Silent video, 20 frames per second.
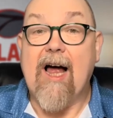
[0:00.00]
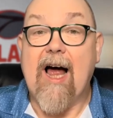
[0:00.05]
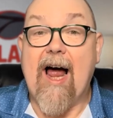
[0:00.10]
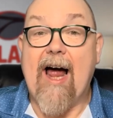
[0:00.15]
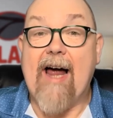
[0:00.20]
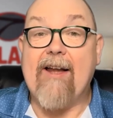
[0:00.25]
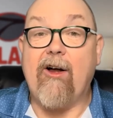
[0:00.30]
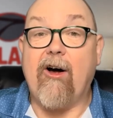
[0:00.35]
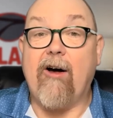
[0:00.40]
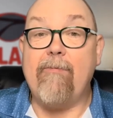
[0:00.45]

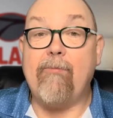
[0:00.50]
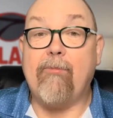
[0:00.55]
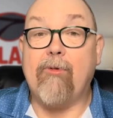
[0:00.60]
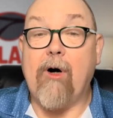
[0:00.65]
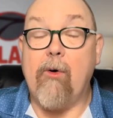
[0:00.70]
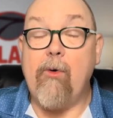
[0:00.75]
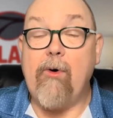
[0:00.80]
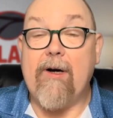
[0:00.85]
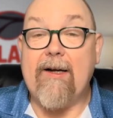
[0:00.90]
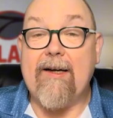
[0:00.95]
And I've
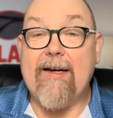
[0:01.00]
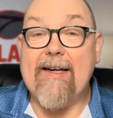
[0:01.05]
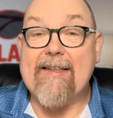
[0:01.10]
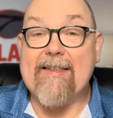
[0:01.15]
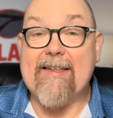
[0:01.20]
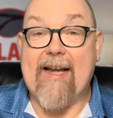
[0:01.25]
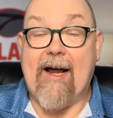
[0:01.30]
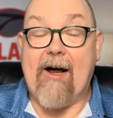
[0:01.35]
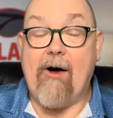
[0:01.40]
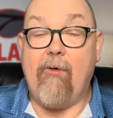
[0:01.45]
broken this
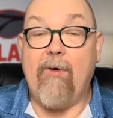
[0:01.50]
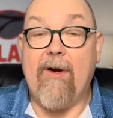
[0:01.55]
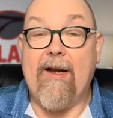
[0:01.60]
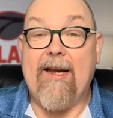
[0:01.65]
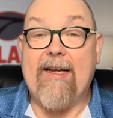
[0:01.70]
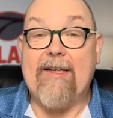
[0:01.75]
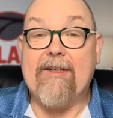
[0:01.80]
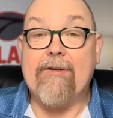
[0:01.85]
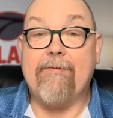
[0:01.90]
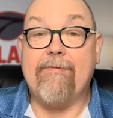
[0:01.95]
down
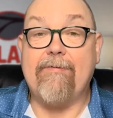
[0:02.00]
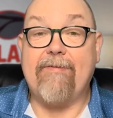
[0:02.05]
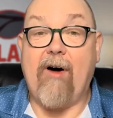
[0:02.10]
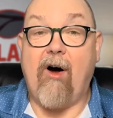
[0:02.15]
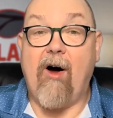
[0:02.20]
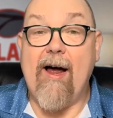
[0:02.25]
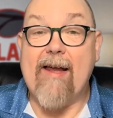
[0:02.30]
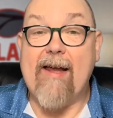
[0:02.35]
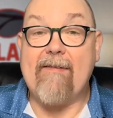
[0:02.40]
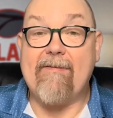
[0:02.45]
into
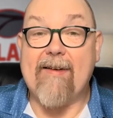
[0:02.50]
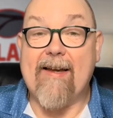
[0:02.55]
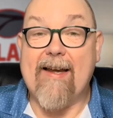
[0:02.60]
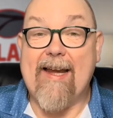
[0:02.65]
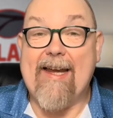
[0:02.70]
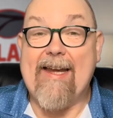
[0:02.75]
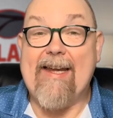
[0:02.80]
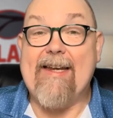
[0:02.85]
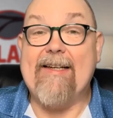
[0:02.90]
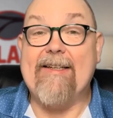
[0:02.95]
5
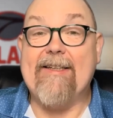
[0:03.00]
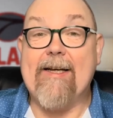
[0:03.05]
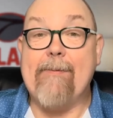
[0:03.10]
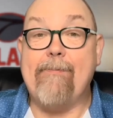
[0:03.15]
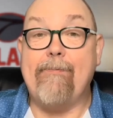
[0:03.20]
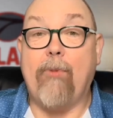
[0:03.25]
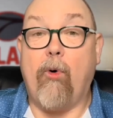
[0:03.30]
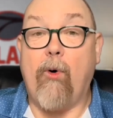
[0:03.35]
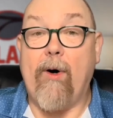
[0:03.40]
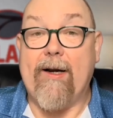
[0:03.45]
easy
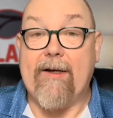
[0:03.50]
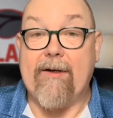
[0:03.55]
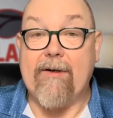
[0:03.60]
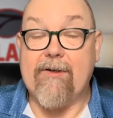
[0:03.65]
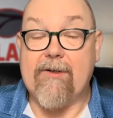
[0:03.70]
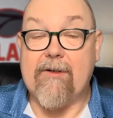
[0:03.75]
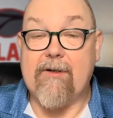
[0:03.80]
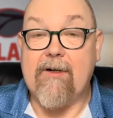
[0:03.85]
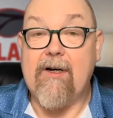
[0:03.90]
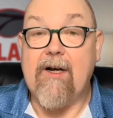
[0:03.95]

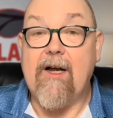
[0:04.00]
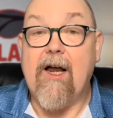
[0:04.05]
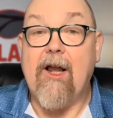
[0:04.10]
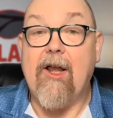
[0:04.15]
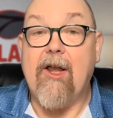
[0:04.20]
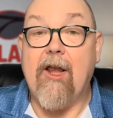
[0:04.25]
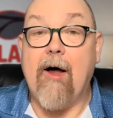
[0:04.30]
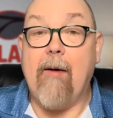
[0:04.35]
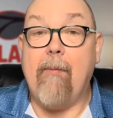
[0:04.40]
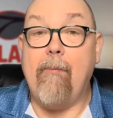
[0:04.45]
points.
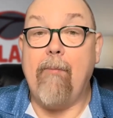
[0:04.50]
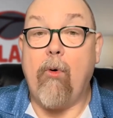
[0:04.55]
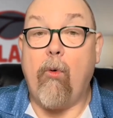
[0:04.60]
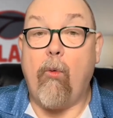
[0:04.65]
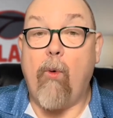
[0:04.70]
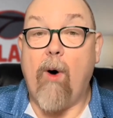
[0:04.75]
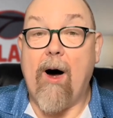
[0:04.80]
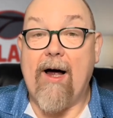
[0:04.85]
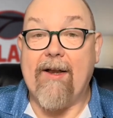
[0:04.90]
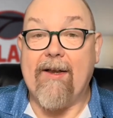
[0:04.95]
Number
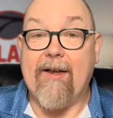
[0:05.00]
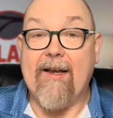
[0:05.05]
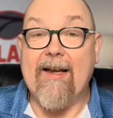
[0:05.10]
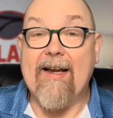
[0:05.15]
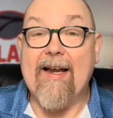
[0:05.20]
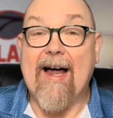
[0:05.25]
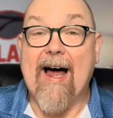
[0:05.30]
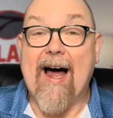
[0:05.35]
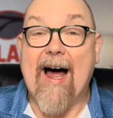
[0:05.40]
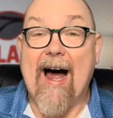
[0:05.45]
one,
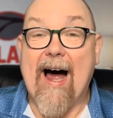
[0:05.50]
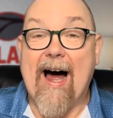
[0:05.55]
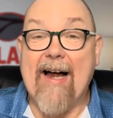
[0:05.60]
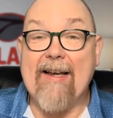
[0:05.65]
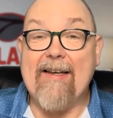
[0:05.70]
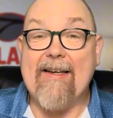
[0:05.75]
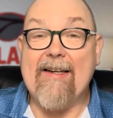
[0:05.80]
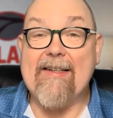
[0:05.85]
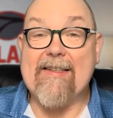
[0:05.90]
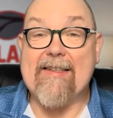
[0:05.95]

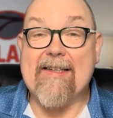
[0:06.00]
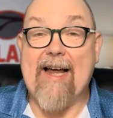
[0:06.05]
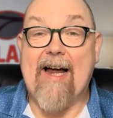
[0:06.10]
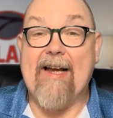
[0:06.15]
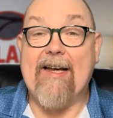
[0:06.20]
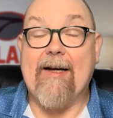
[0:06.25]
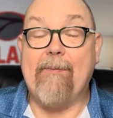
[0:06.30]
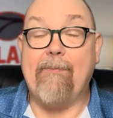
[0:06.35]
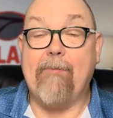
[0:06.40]
understanding